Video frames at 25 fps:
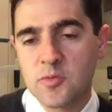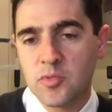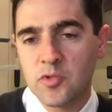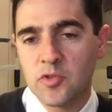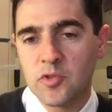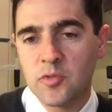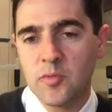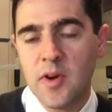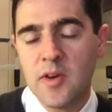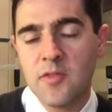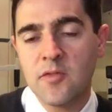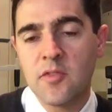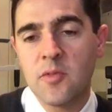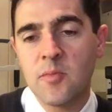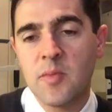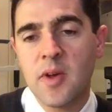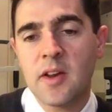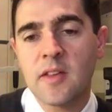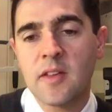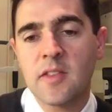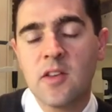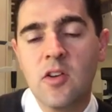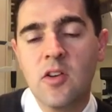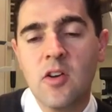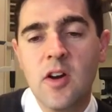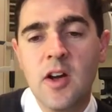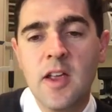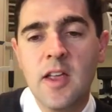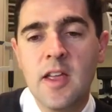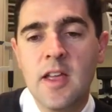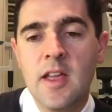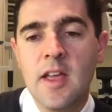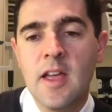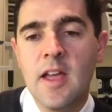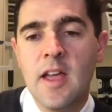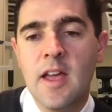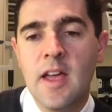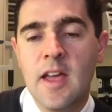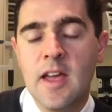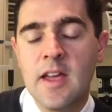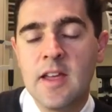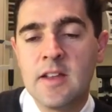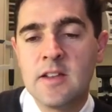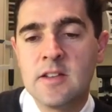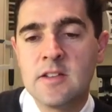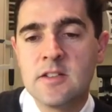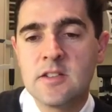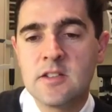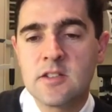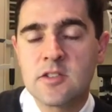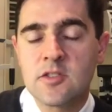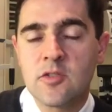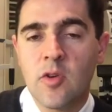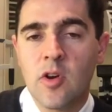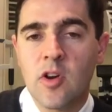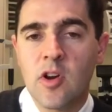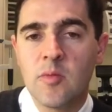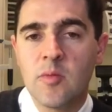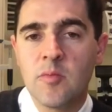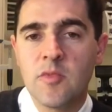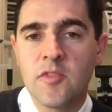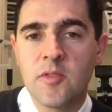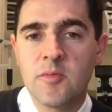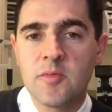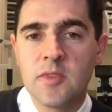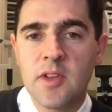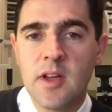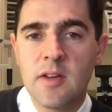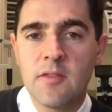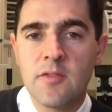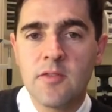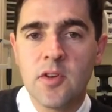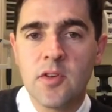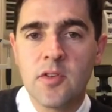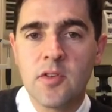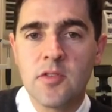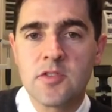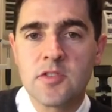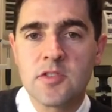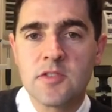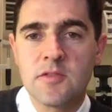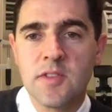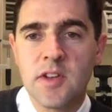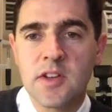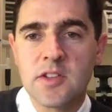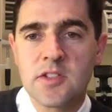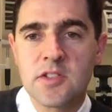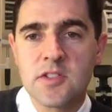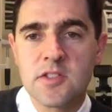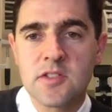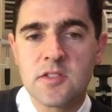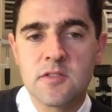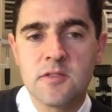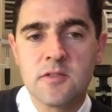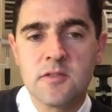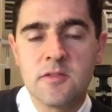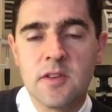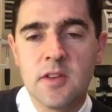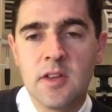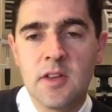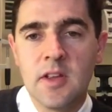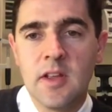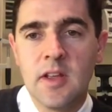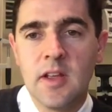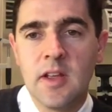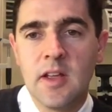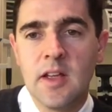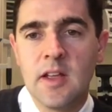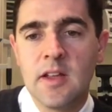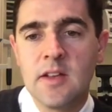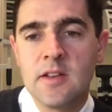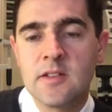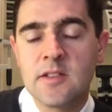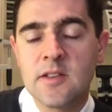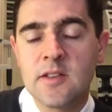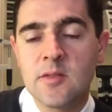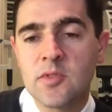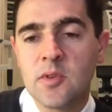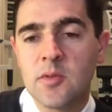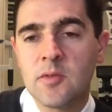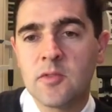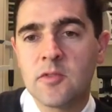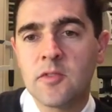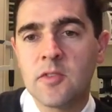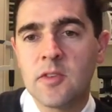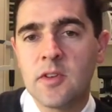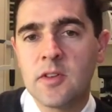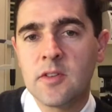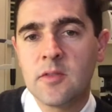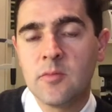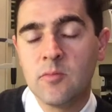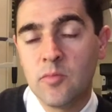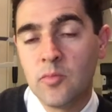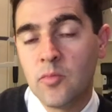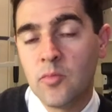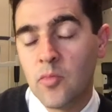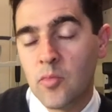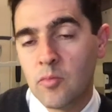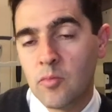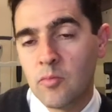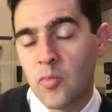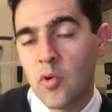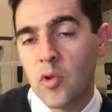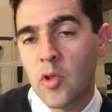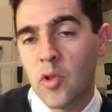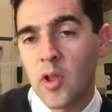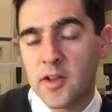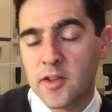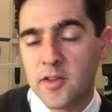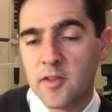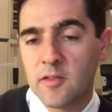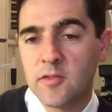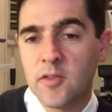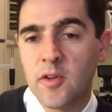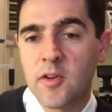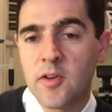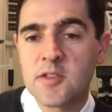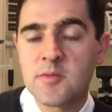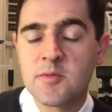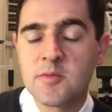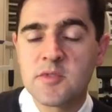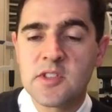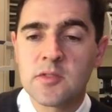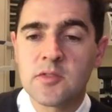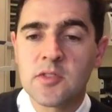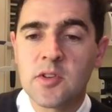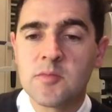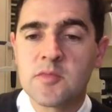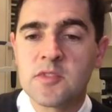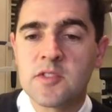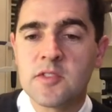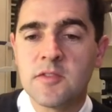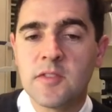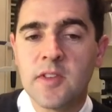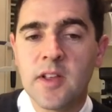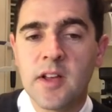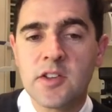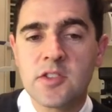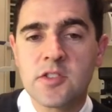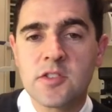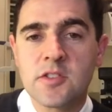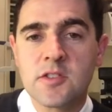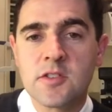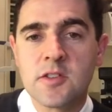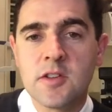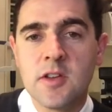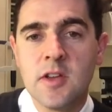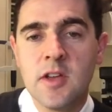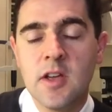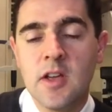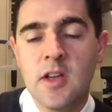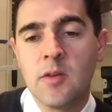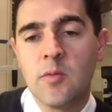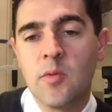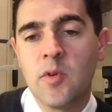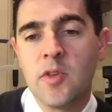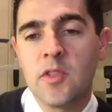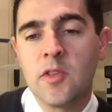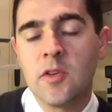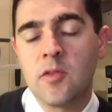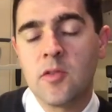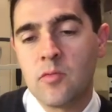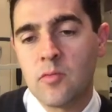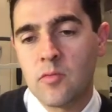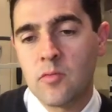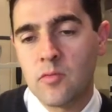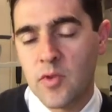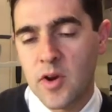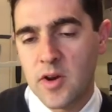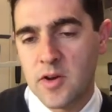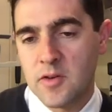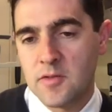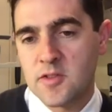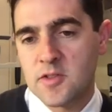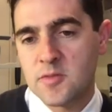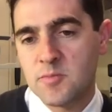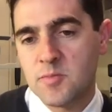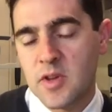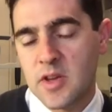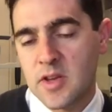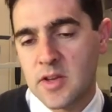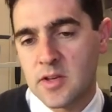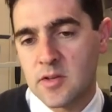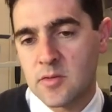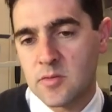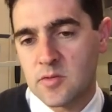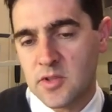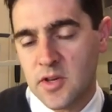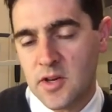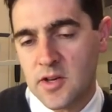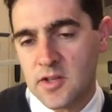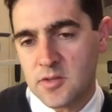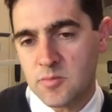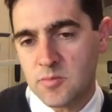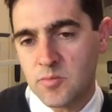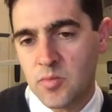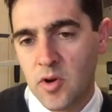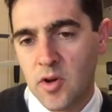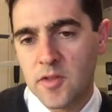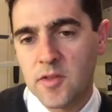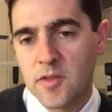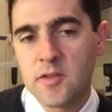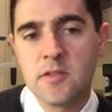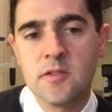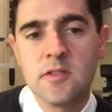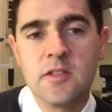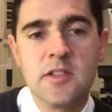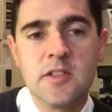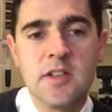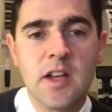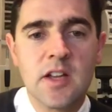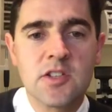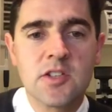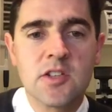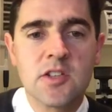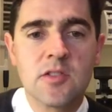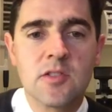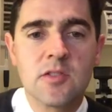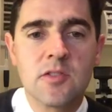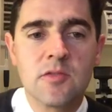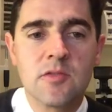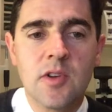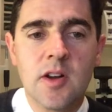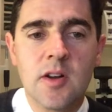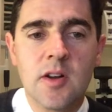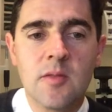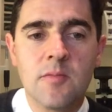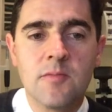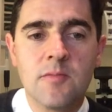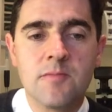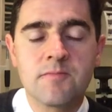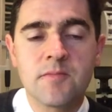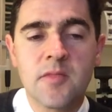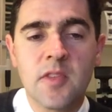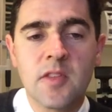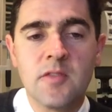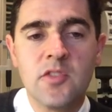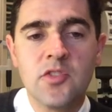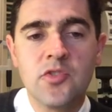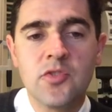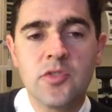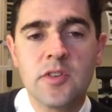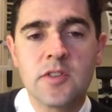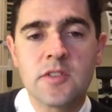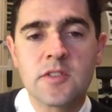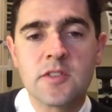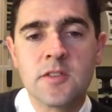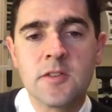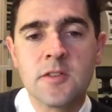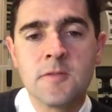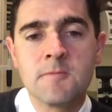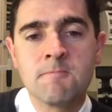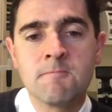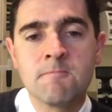pulls away from the back of the eye, and it's quite common for them to have those flashes and sometimes, more likely the floaters, but sometimes the flashes when the retina is being tugged by the detaching vitreous.